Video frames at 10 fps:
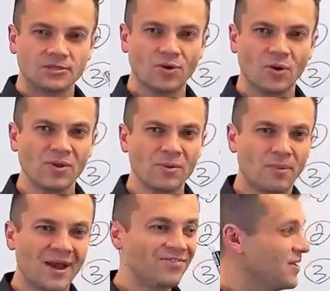Do I want to
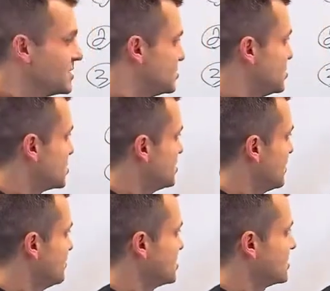buy this just
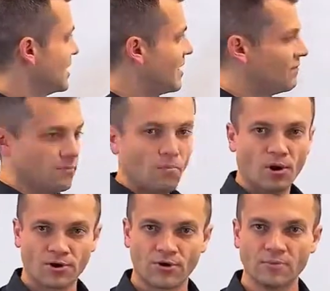to have a
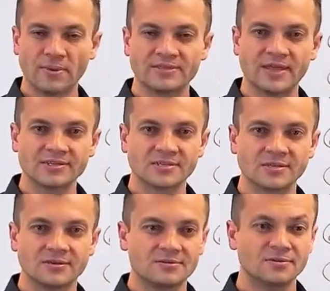marker on my desk?